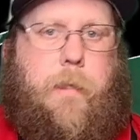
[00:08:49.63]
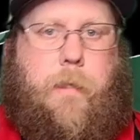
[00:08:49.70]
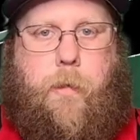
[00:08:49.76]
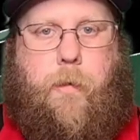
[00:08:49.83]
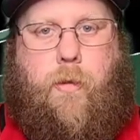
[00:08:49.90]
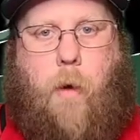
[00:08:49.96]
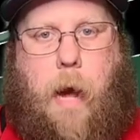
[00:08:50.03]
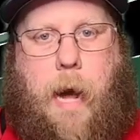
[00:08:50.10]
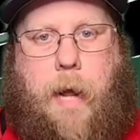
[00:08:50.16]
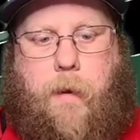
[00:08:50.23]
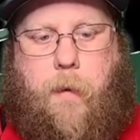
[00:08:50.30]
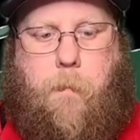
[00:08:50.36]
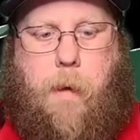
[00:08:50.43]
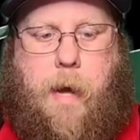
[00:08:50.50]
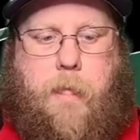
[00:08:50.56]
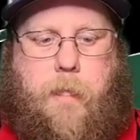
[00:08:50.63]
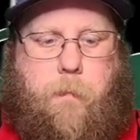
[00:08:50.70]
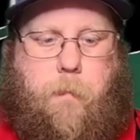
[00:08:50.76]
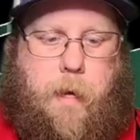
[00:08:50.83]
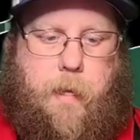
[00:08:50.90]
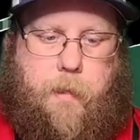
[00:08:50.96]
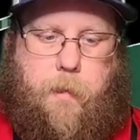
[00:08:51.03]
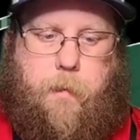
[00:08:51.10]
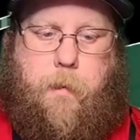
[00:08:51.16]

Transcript: to try to maximize it.